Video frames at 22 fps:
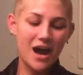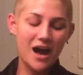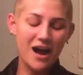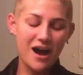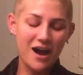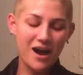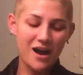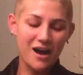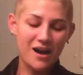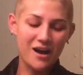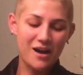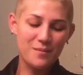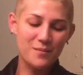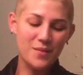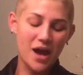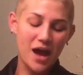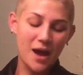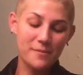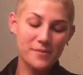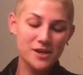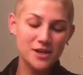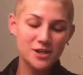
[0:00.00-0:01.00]

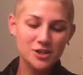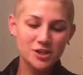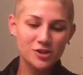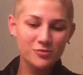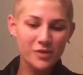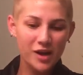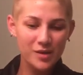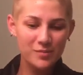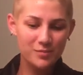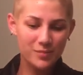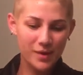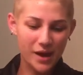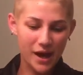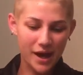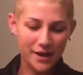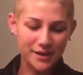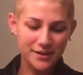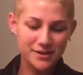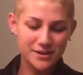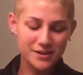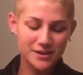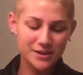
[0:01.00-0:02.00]
I'm going to do my
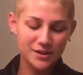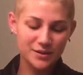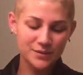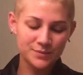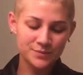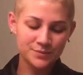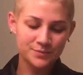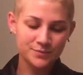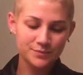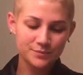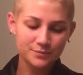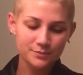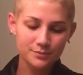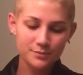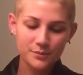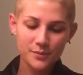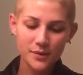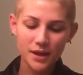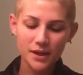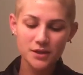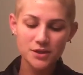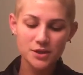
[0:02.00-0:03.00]
best
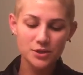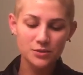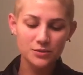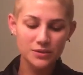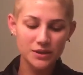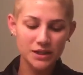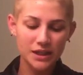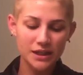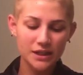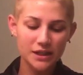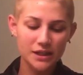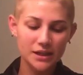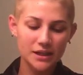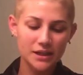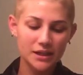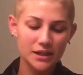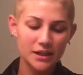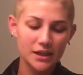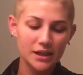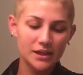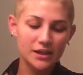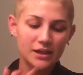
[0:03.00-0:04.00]
to link
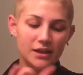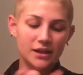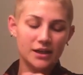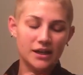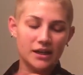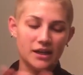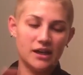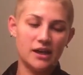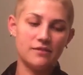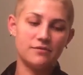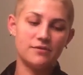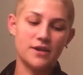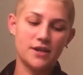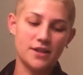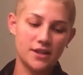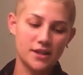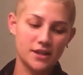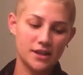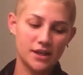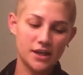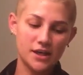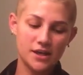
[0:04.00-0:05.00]
everything
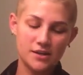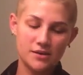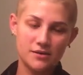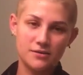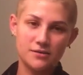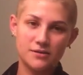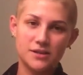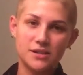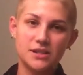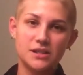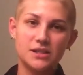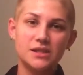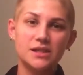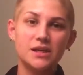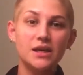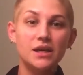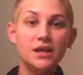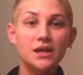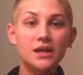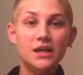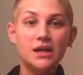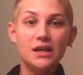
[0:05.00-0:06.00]
that I used
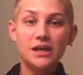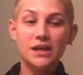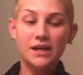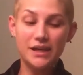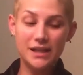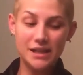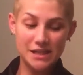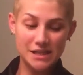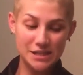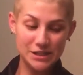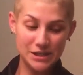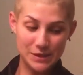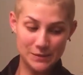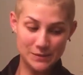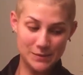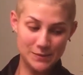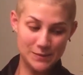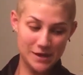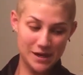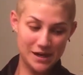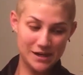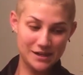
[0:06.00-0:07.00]
in the description
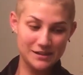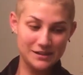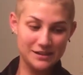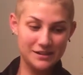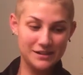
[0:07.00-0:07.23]
bar